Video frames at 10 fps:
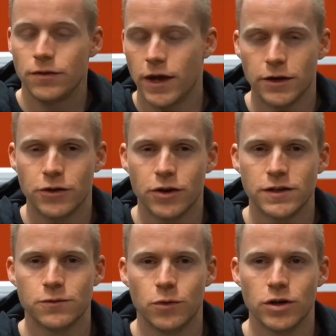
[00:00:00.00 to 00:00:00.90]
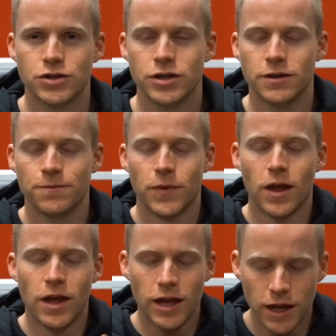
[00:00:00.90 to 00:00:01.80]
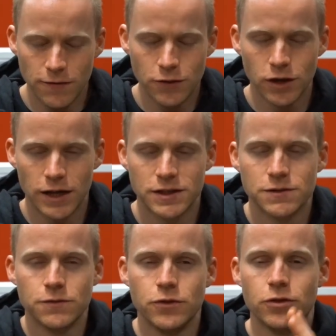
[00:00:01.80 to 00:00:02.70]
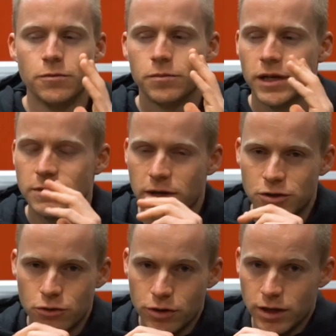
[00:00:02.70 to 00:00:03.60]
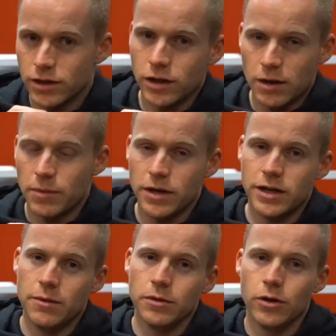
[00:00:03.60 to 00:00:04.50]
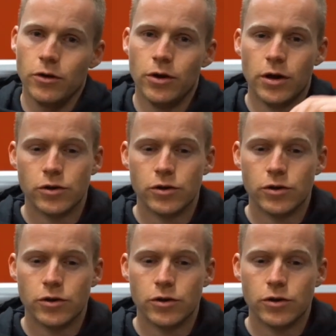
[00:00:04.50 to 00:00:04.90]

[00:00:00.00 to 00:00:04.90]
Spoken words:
Thank you guys for watching. If you like this review, please make sure to hit the like button down below.